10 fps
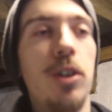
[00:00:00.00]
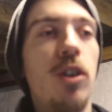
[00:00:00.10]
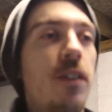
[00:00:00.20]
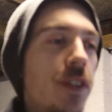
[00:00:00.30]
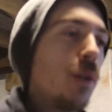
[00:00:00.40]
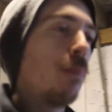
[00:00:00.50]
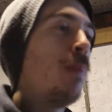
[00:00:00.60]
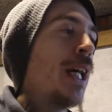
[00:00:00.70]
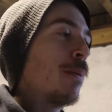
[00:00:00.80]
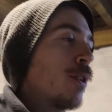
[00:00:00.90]
I know a few
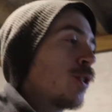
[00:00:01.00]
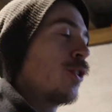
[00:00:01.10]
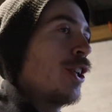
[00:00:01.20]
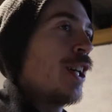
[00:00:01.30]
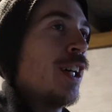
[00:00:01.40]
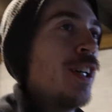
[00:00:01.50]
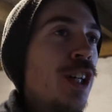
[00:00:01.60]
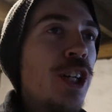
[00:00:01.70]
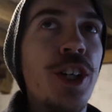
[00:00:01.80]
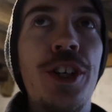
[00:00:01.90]
people are going to
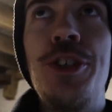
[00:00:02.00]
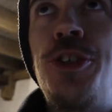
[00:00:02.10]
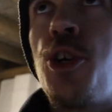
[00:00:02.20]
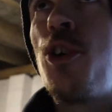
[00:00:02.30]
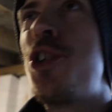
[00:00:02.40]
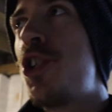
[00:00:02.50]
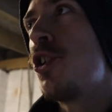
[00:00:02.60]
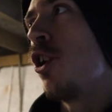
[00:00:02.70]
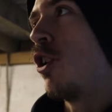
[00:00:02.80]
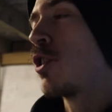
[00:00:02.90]
judge
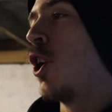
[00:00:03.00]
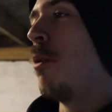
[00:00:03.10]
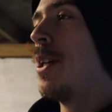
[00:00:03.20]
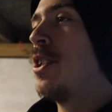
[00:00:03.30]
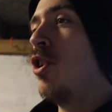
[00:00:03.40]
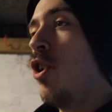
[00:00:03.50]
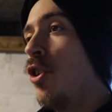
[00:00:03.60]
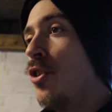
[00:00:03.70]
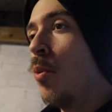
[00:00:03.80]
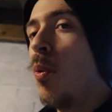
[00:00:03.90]
or comment on the